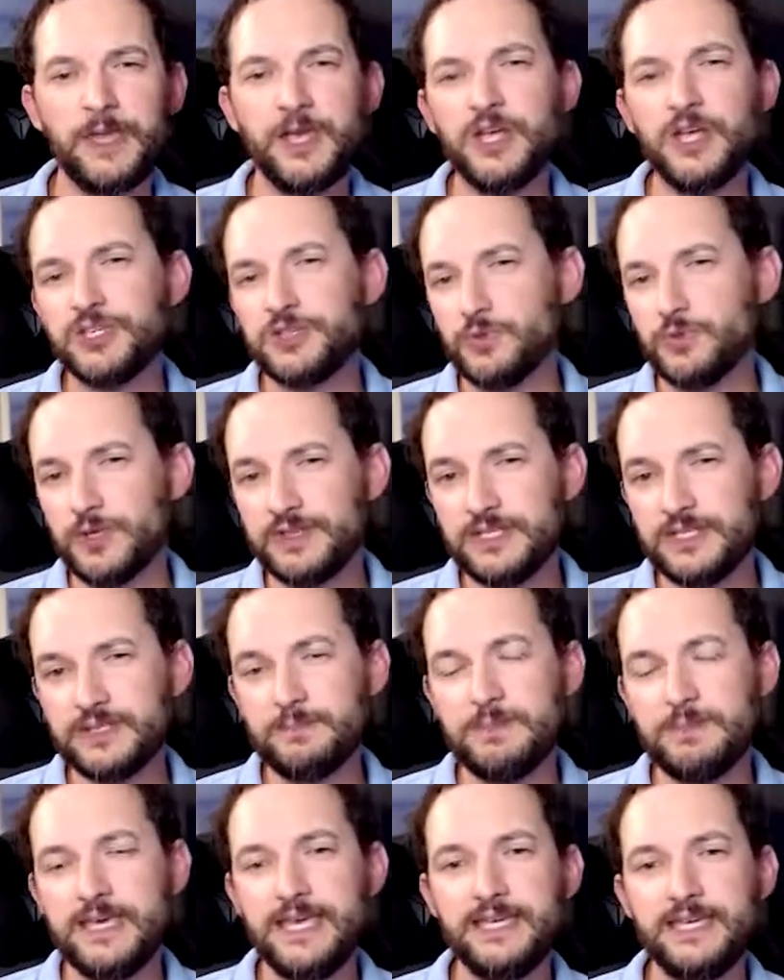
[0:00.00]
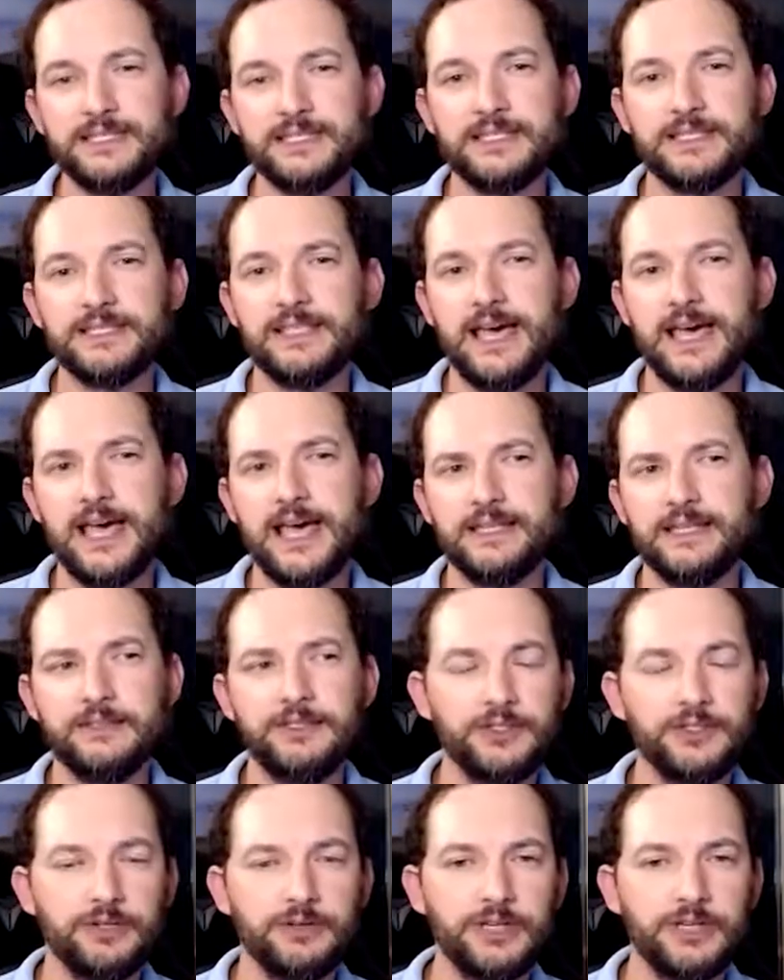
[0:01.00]
So what this means is that,
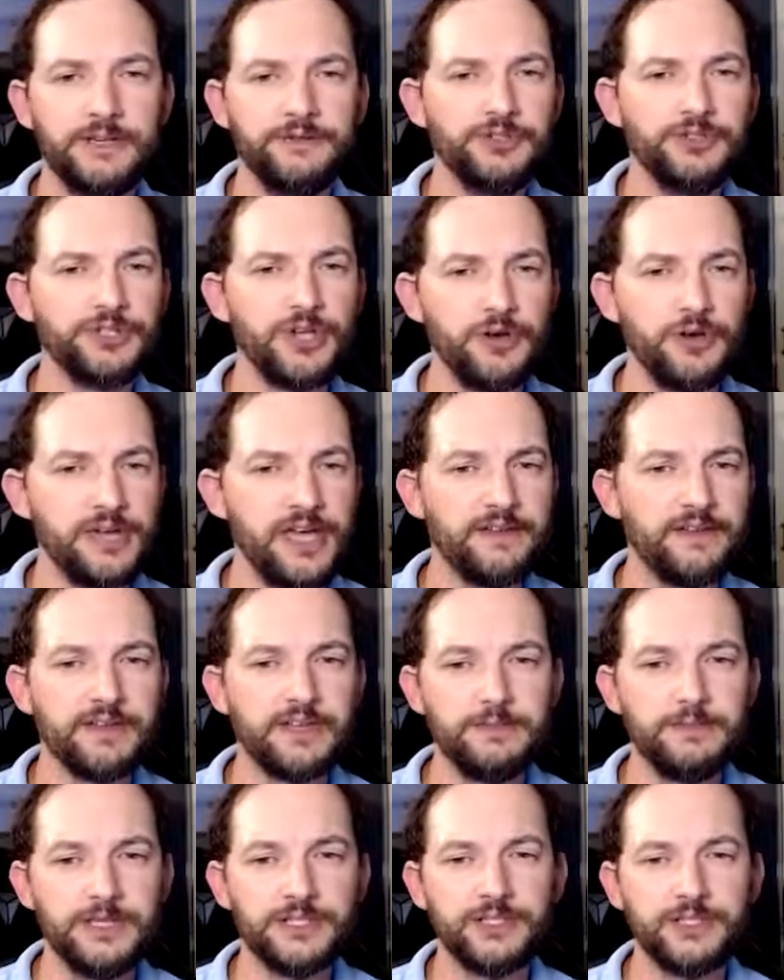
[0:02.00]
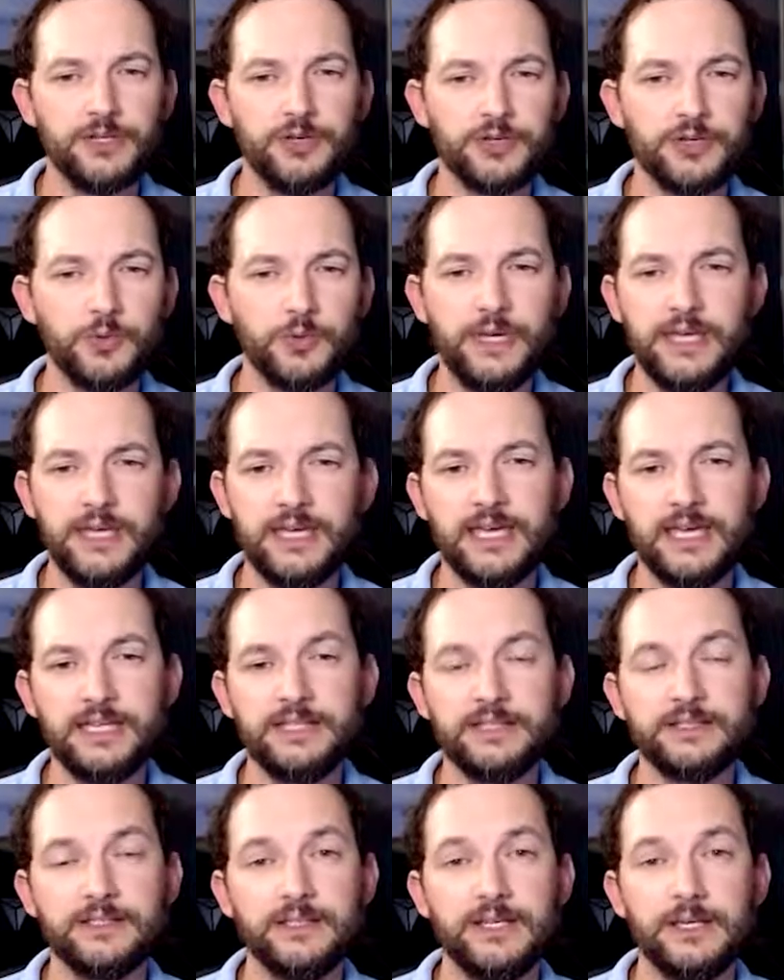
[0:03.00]
if you don't have commits on a
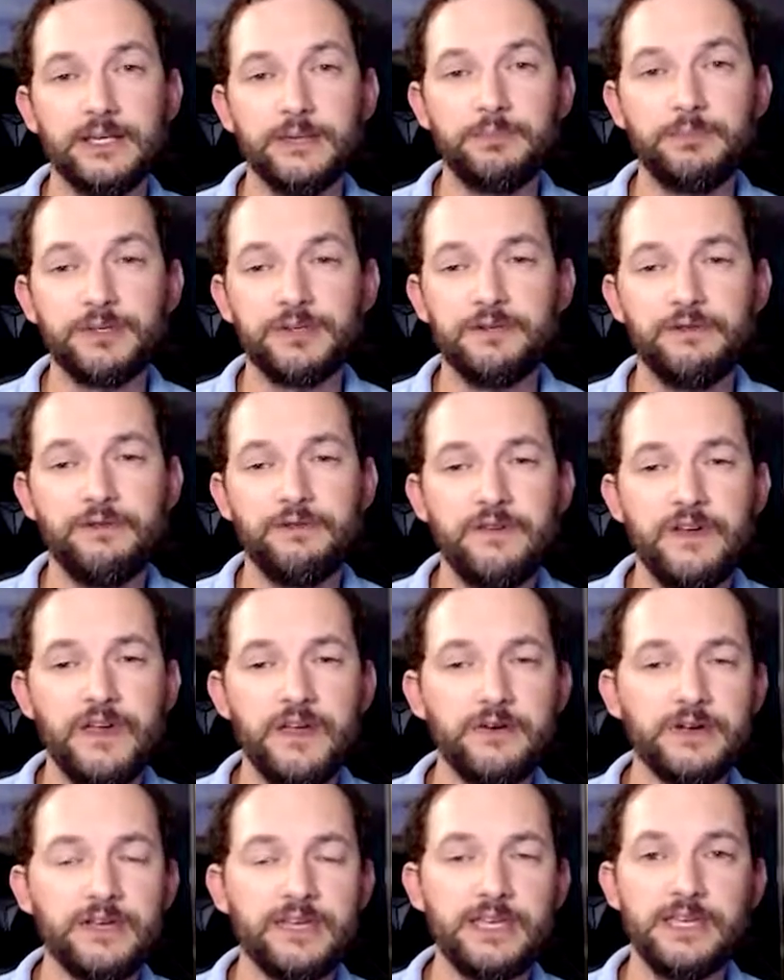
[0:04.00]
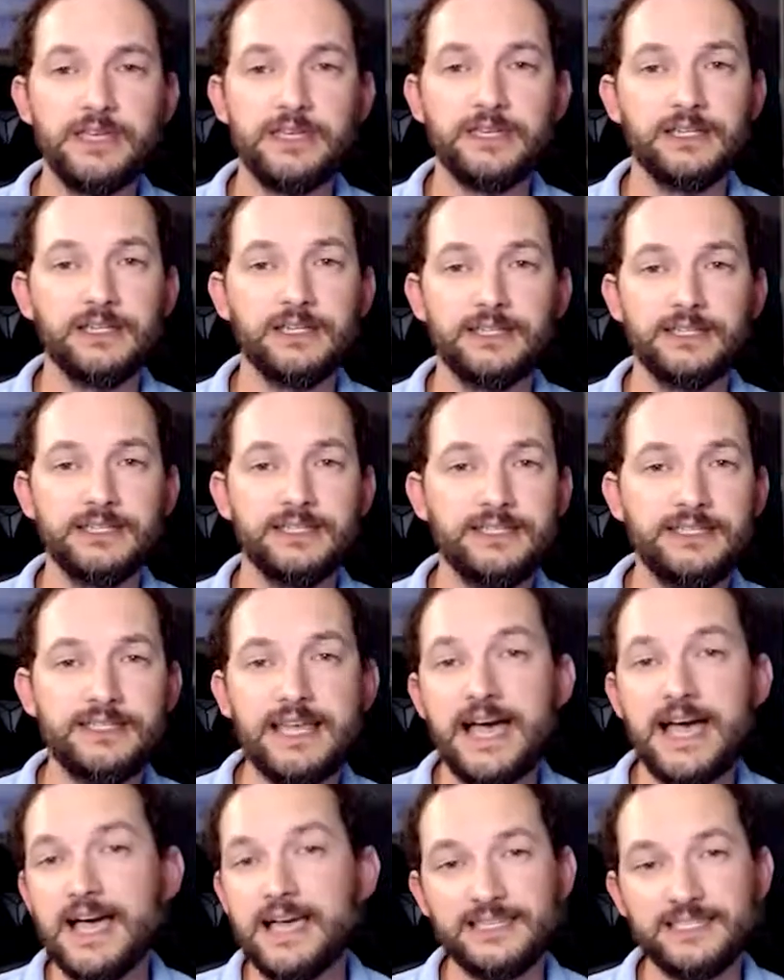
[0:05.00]
weekend, but a very
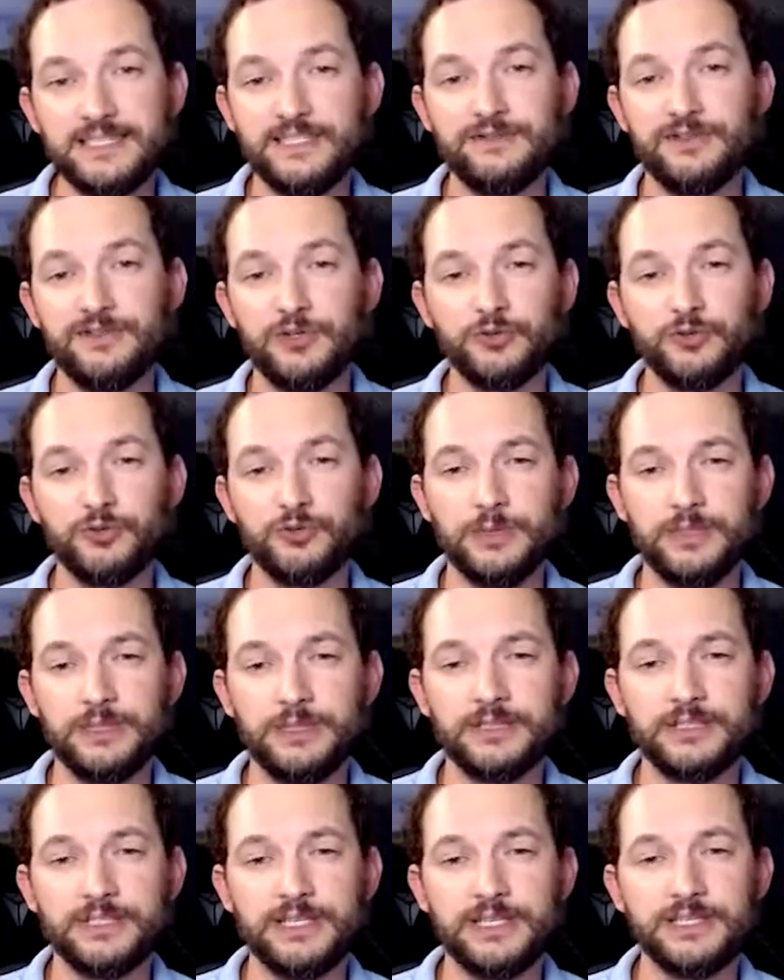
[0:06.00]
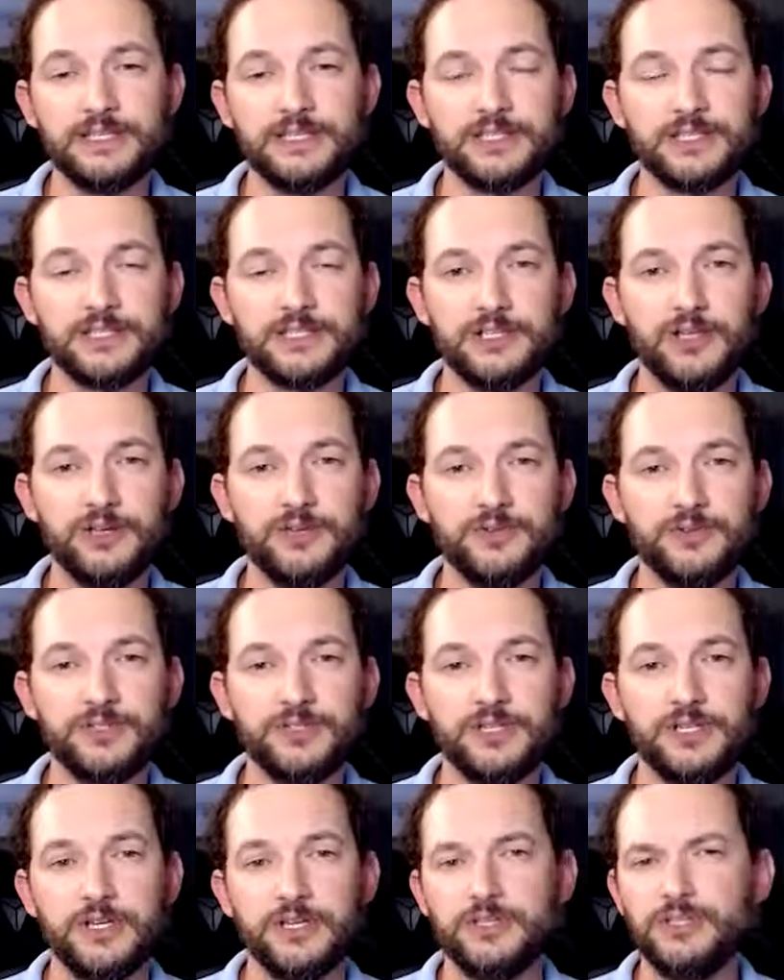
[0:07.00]
nasty vulnerability is
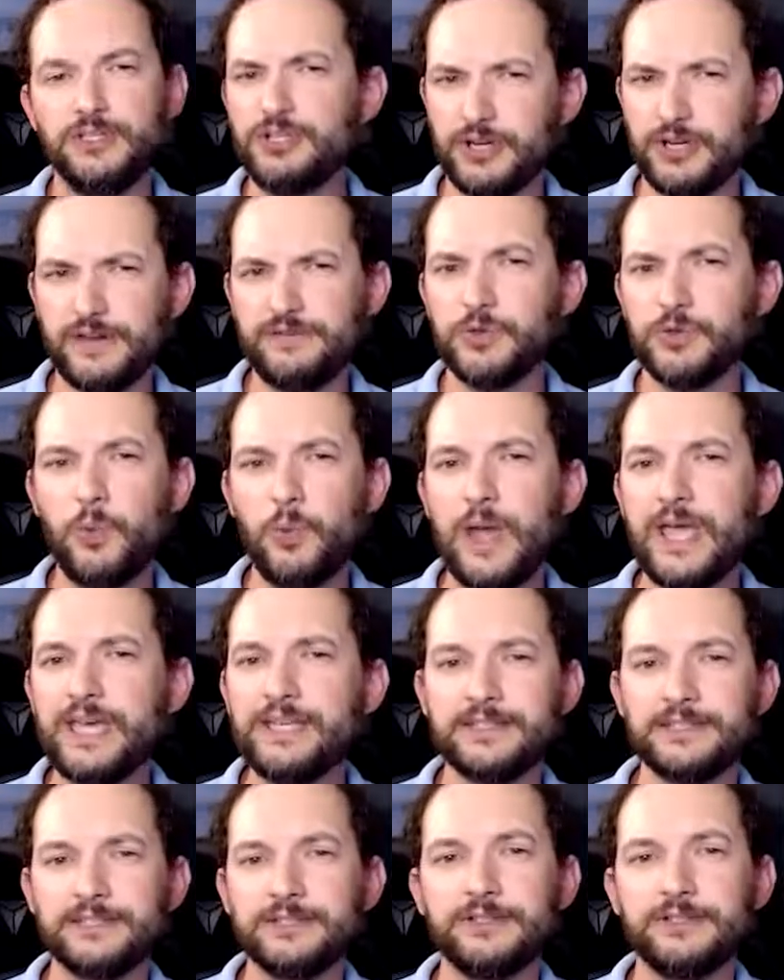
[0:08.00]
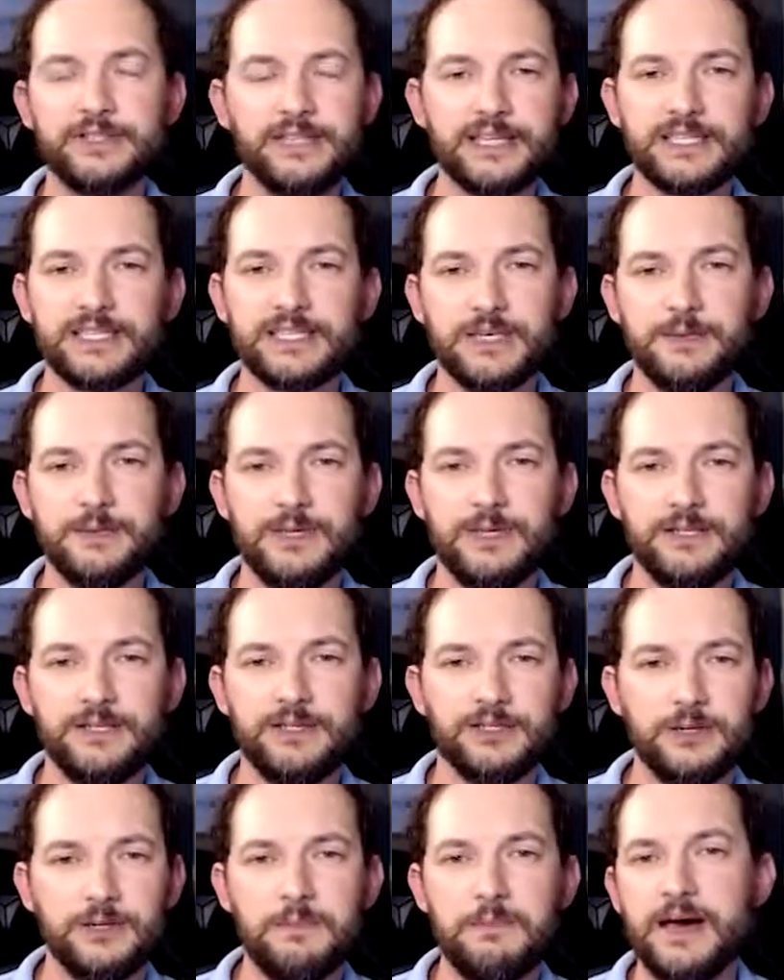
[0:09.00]
disclosed, you don't have to wait until the next commit
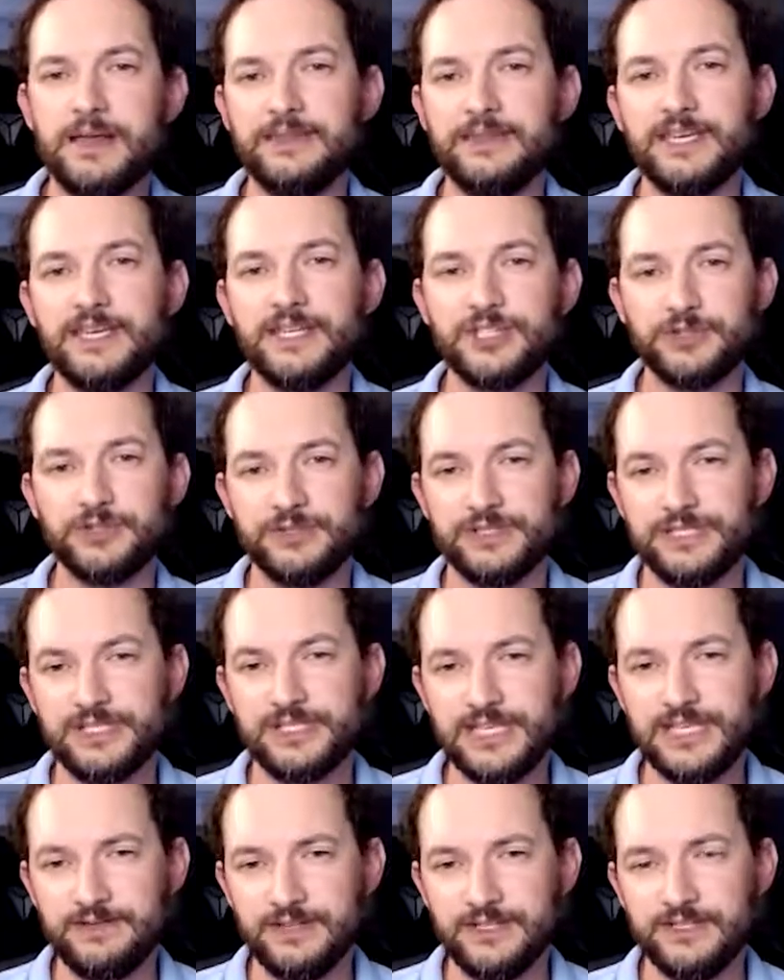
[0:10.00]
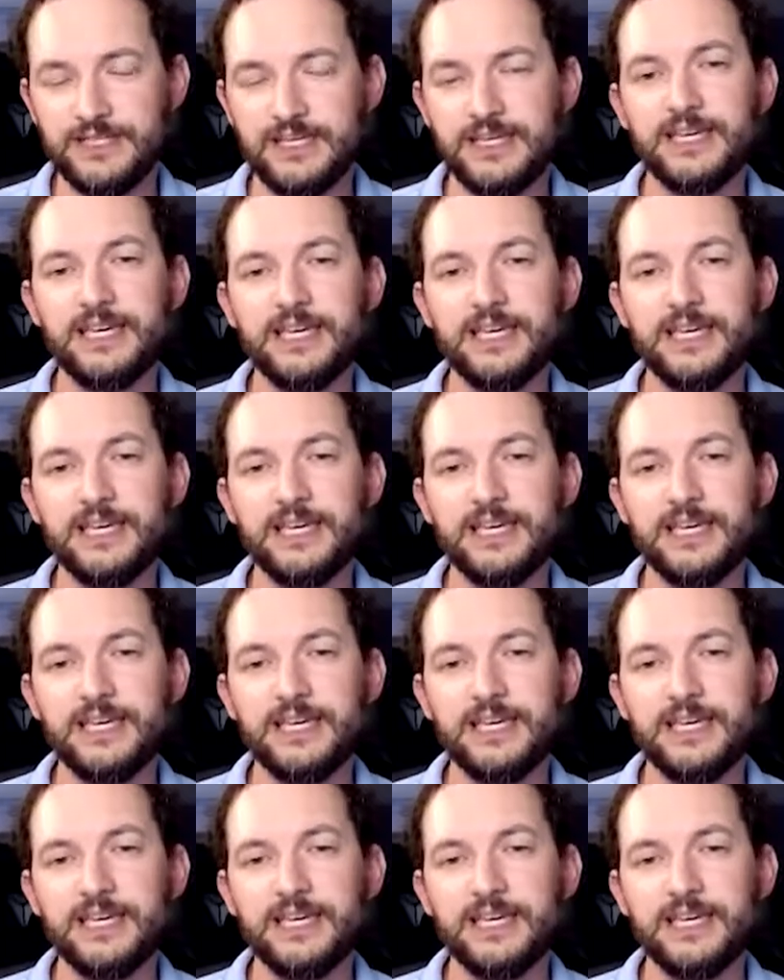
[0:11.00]
on a Monday to receive it.